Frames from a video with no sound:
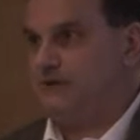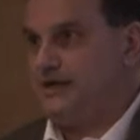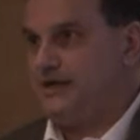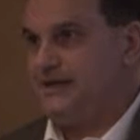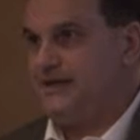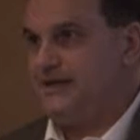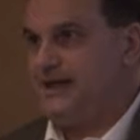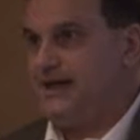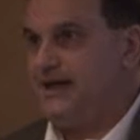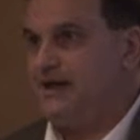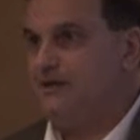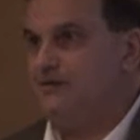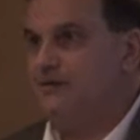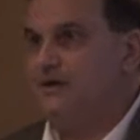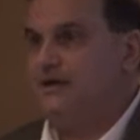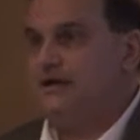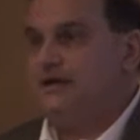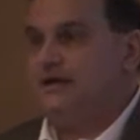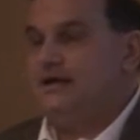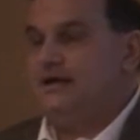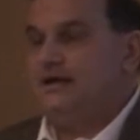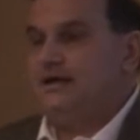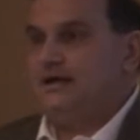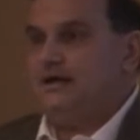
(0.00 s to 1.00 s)
right now
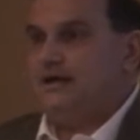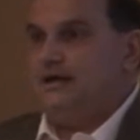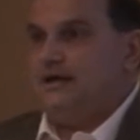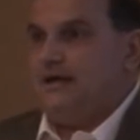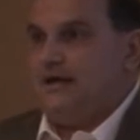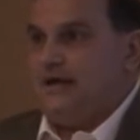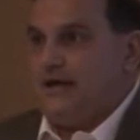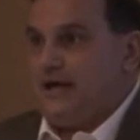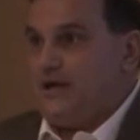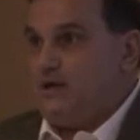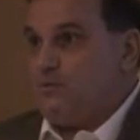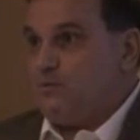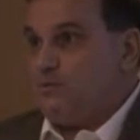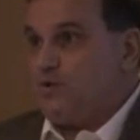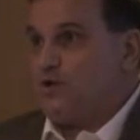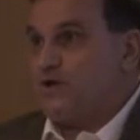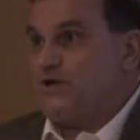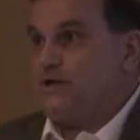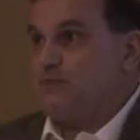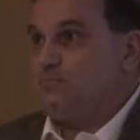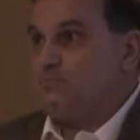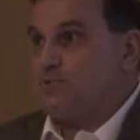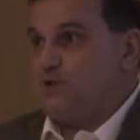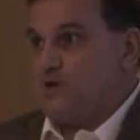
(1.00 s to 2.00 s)
a
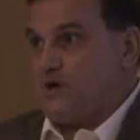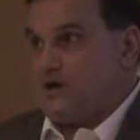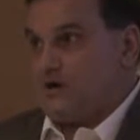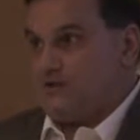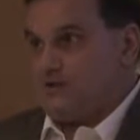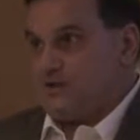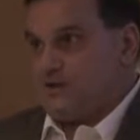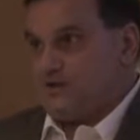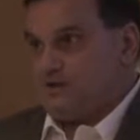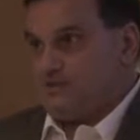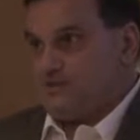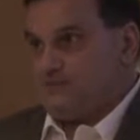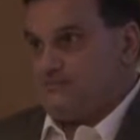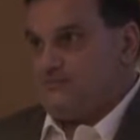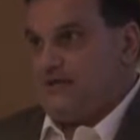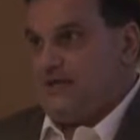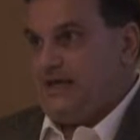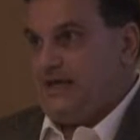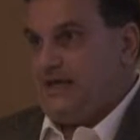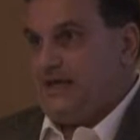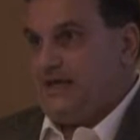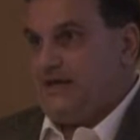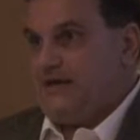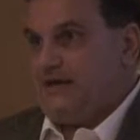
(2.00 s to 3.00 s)
work in progress,
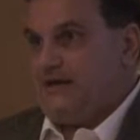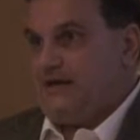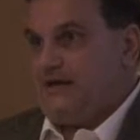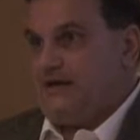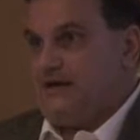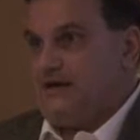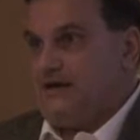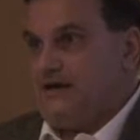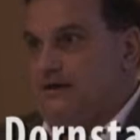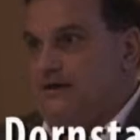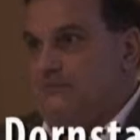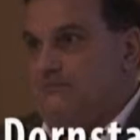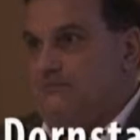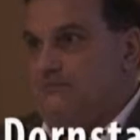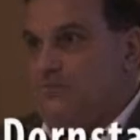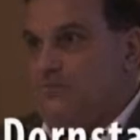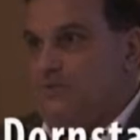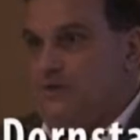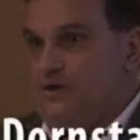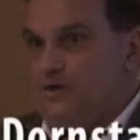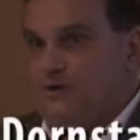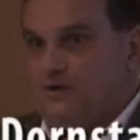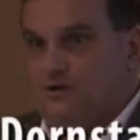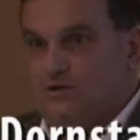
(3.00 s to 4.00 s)
and
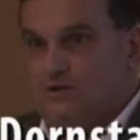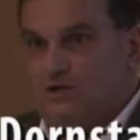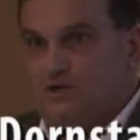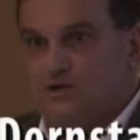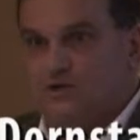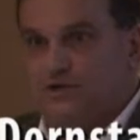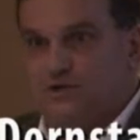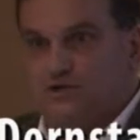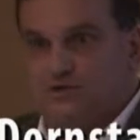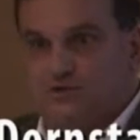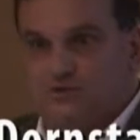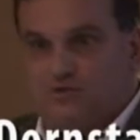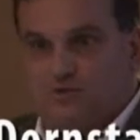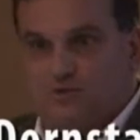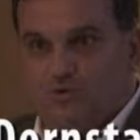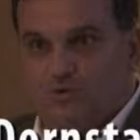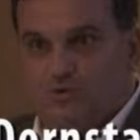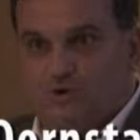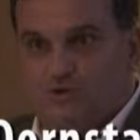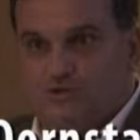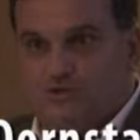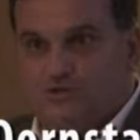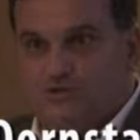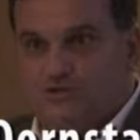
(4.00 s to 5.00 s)
we are looking
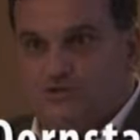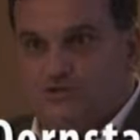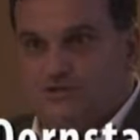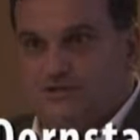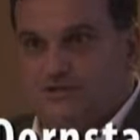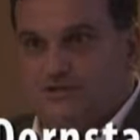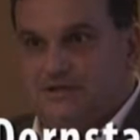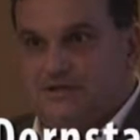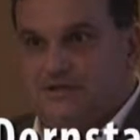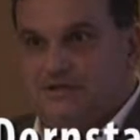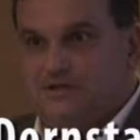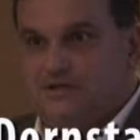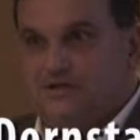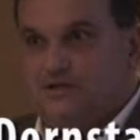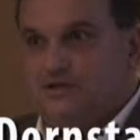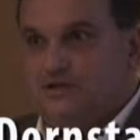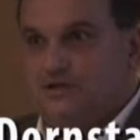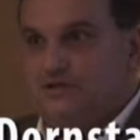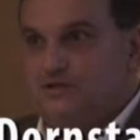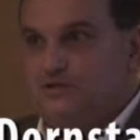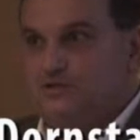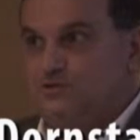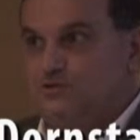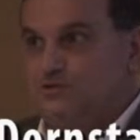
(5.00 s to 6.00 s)
towards
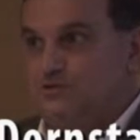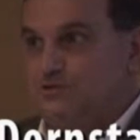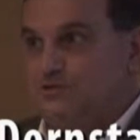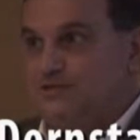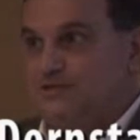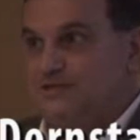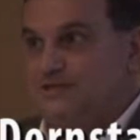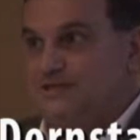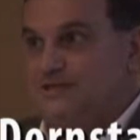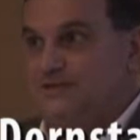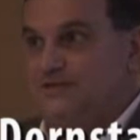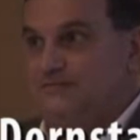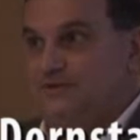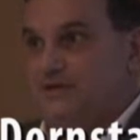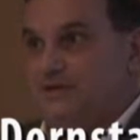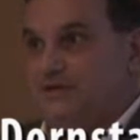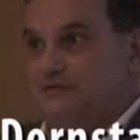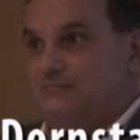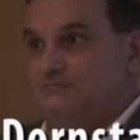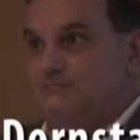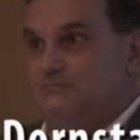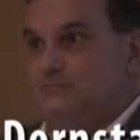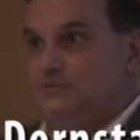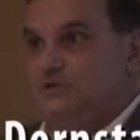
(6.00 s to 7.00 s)

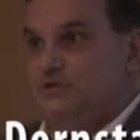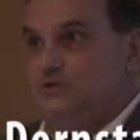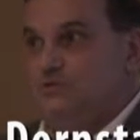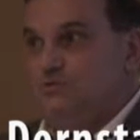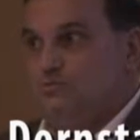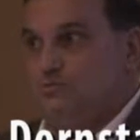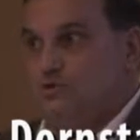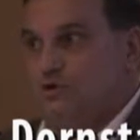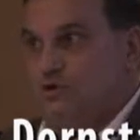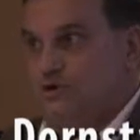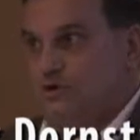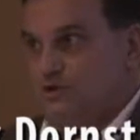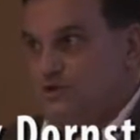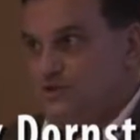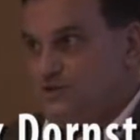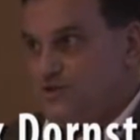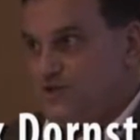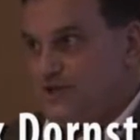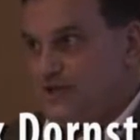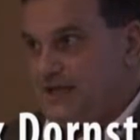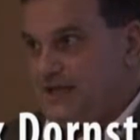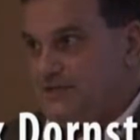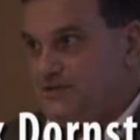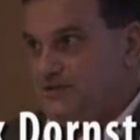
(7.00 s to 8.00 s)
giving you all the
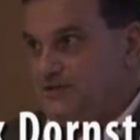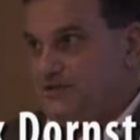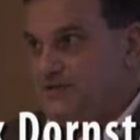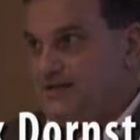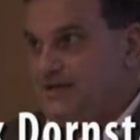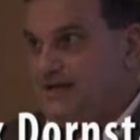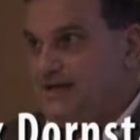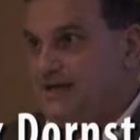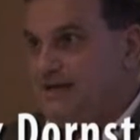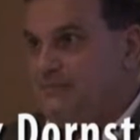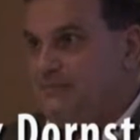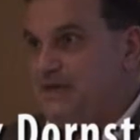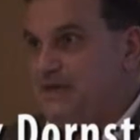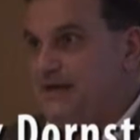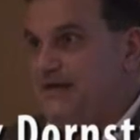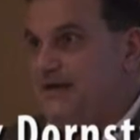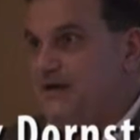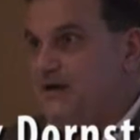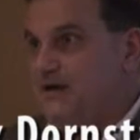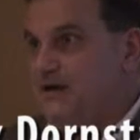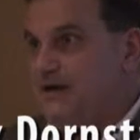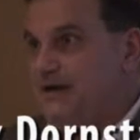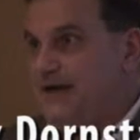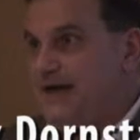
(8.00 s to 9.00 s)
chance to
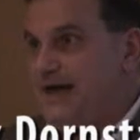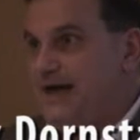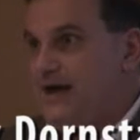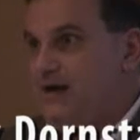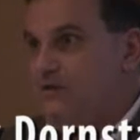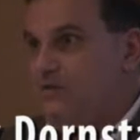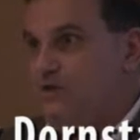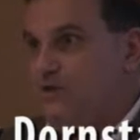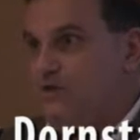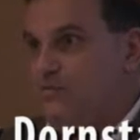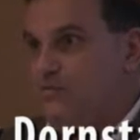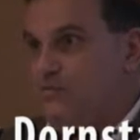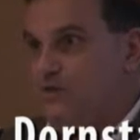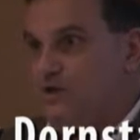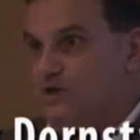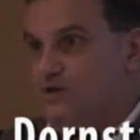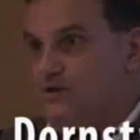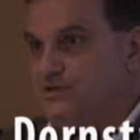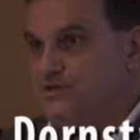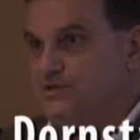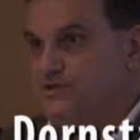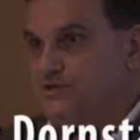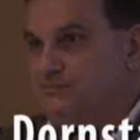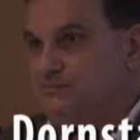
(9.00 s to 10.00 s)
comment on our
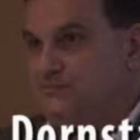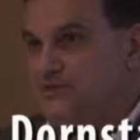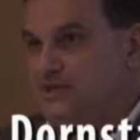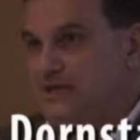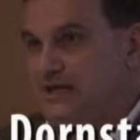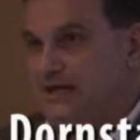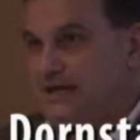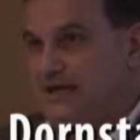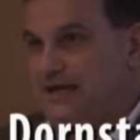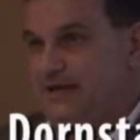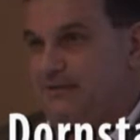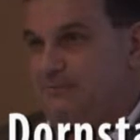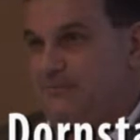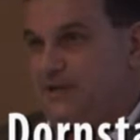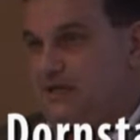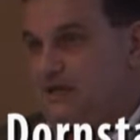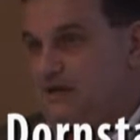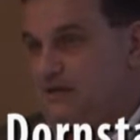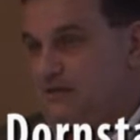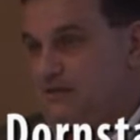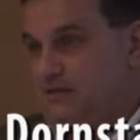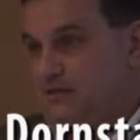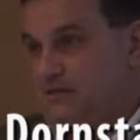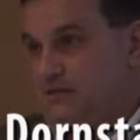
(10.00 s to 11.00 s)
work sometime
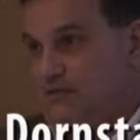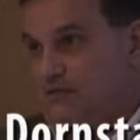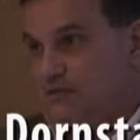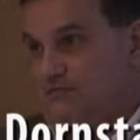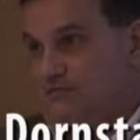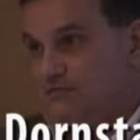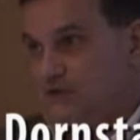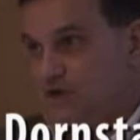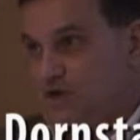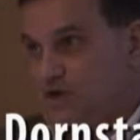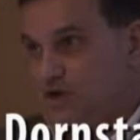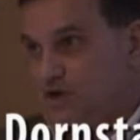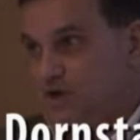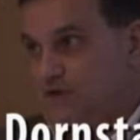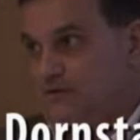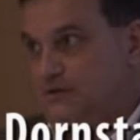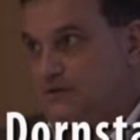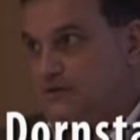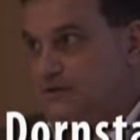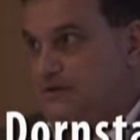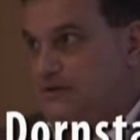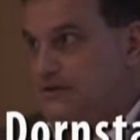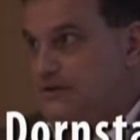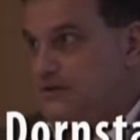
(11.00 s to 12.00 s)
in the
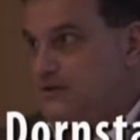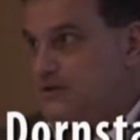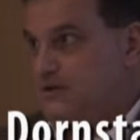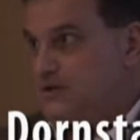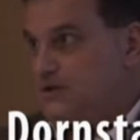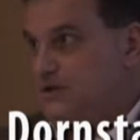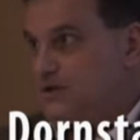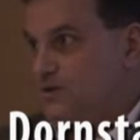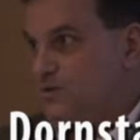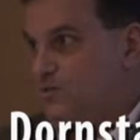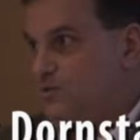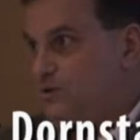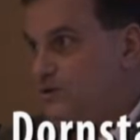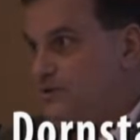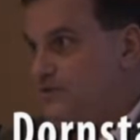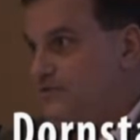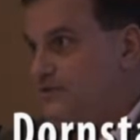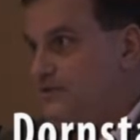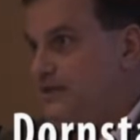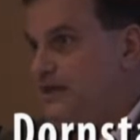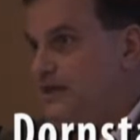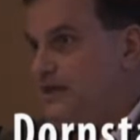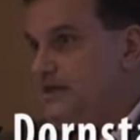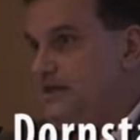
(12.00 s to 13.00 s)
fall,
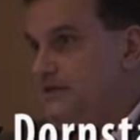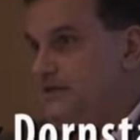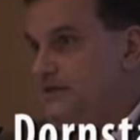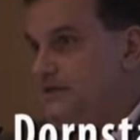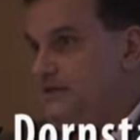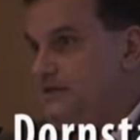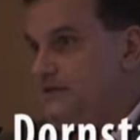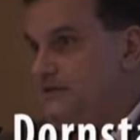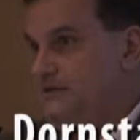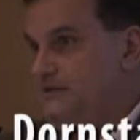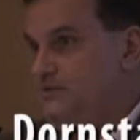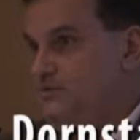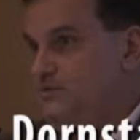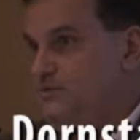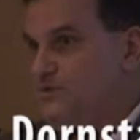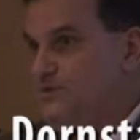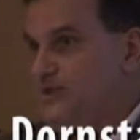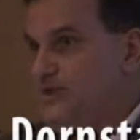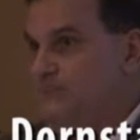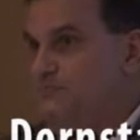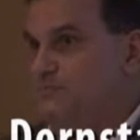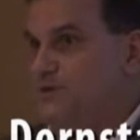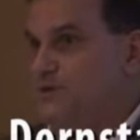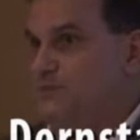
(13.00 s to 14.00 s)
with
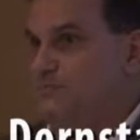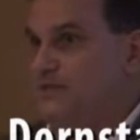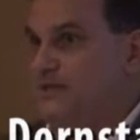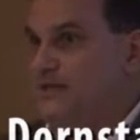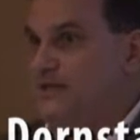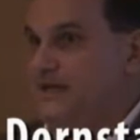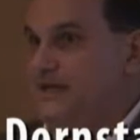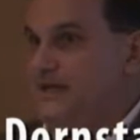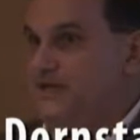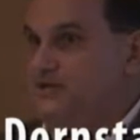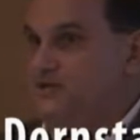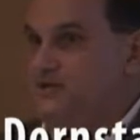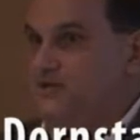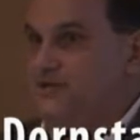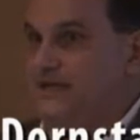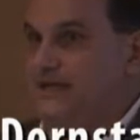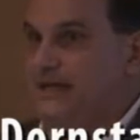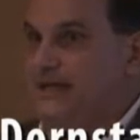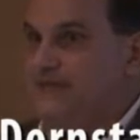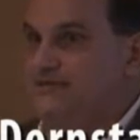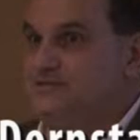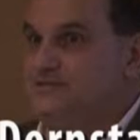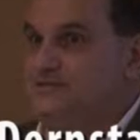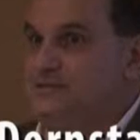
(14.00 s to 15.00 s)
a publication
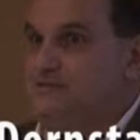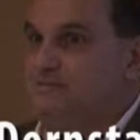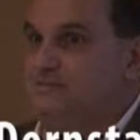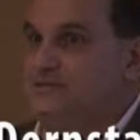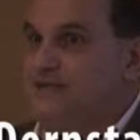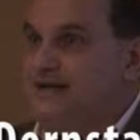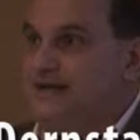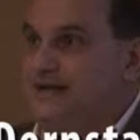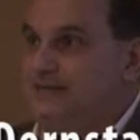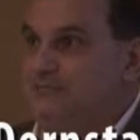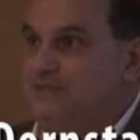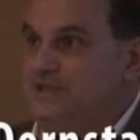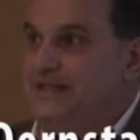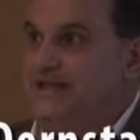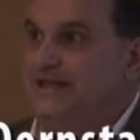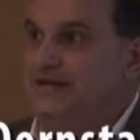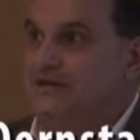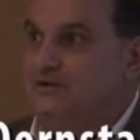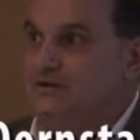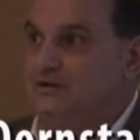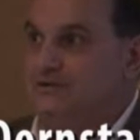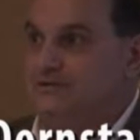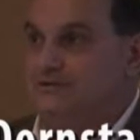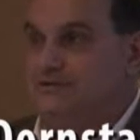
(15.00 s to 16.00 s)
date sometime
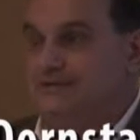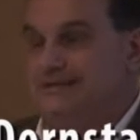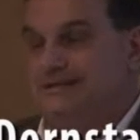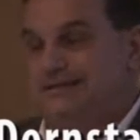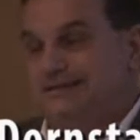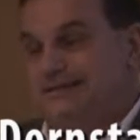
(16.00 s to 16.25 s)
later,